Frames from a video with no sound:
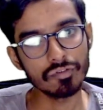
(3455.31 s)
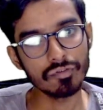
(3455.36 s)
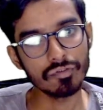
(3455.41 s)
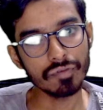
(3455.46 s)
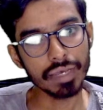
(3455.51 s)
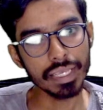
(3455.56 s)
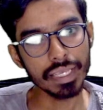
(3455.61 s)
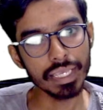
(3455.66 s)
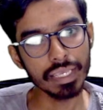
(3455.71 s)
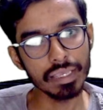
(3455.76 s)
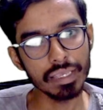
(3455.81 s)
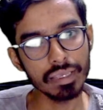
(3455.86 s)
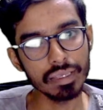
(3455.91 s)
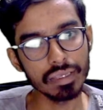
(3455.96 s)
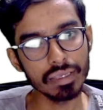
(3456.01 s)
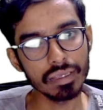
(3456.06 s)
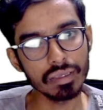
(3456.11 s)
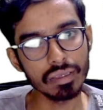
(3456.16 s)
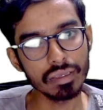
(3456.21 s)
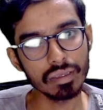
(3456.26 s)
phi
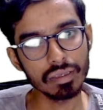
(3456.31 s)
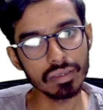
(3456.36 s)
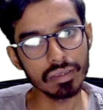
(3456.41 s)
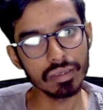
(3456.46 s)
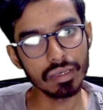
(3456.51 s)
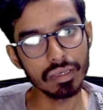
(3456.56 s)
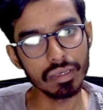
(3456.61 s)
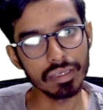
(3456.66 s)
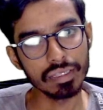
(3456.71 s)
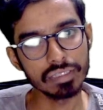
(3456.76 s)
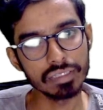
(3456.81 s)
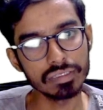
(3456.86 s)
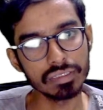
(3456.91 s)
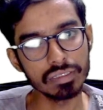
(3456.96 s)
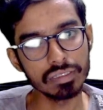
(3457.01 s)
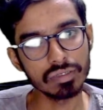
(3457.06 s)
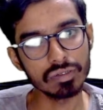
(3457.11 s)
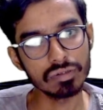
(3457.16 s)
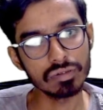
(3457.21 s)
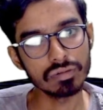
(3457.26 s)
is
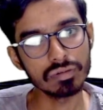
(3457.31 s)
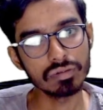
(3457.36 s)
0.